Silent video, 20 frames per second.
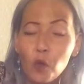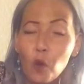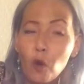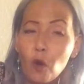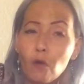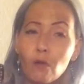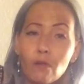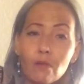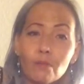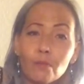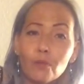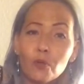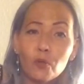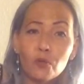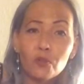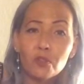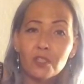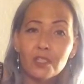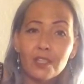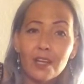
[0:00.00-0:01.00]

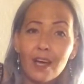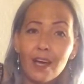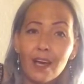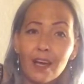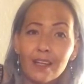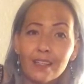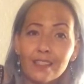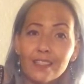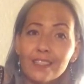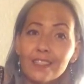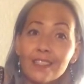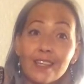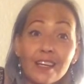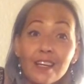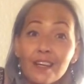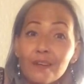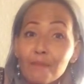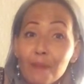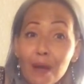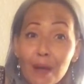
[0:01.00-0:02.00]
almost like
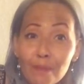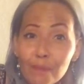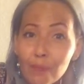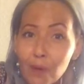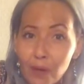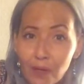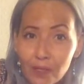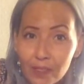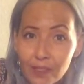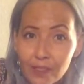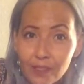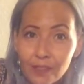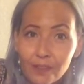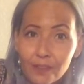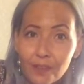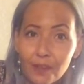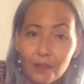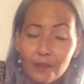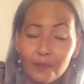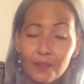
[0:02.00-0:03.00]
selling my body, you
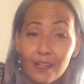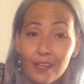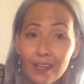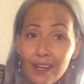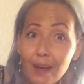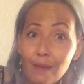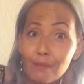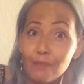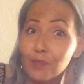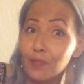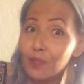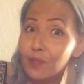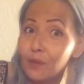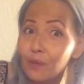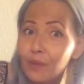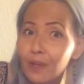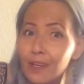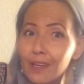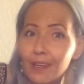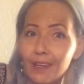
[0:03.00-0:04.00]
know, that I'm
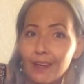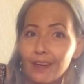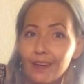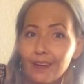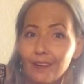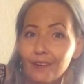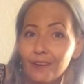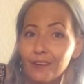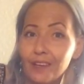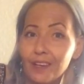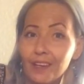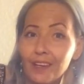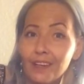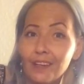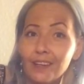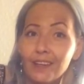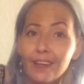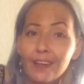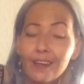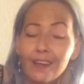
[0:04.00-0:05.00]
doing it,
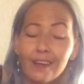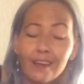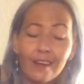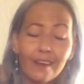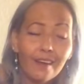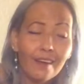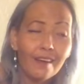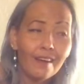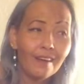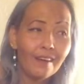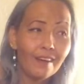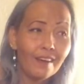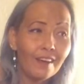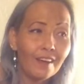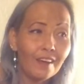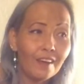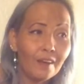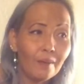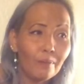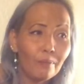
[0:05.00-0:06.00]
okay?
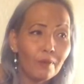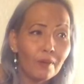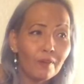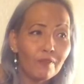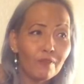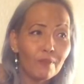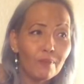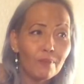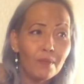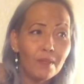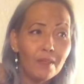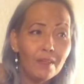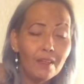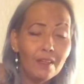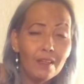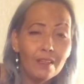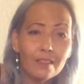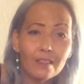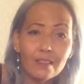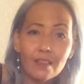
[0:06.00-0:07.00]
But for
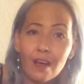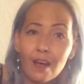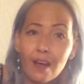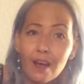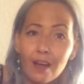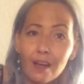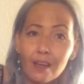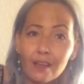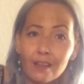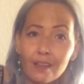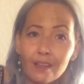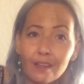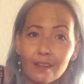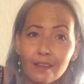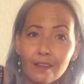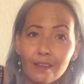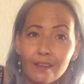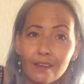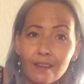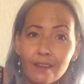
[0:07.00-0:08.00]
me it's art.
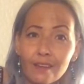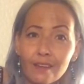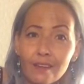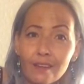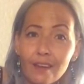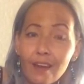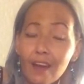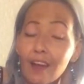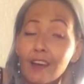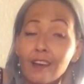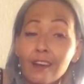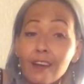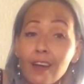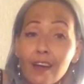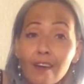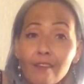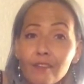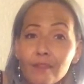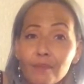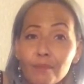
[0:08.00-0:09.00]
I
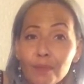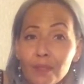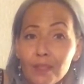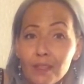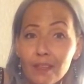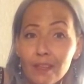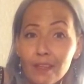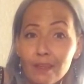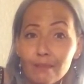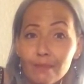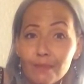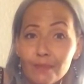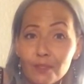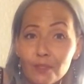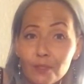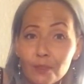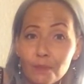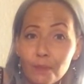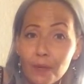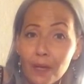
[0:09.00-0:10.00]
haven't been able
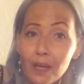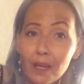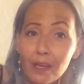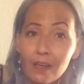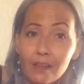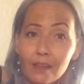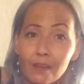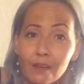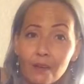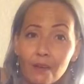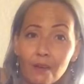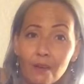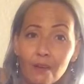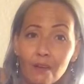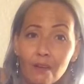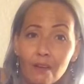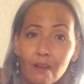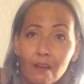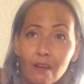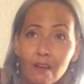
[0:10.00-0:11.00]
to paint
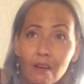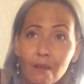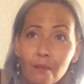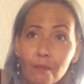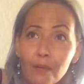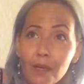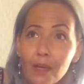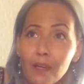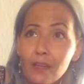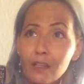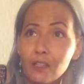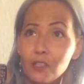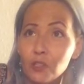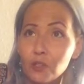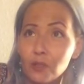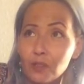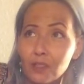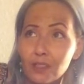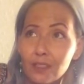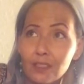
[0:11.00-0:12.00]
or make
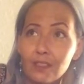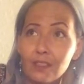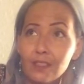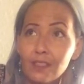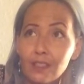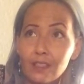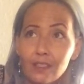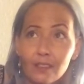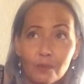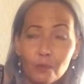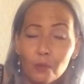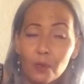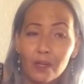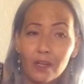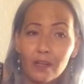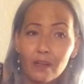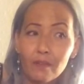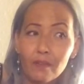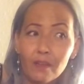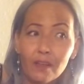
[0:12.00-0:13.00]
jewelry and
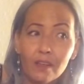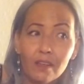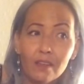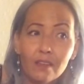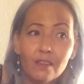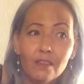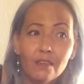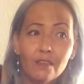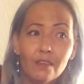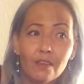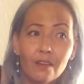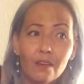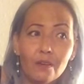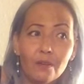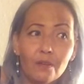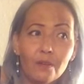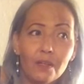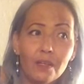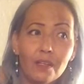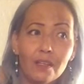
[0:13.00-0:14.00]
whatever, you
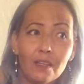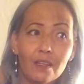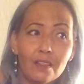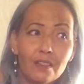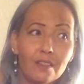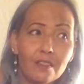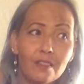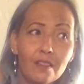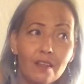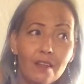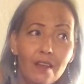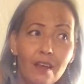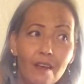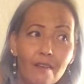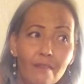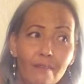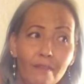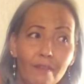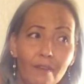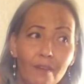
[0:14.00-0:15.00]
know, and I still
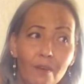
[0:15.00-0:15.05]
have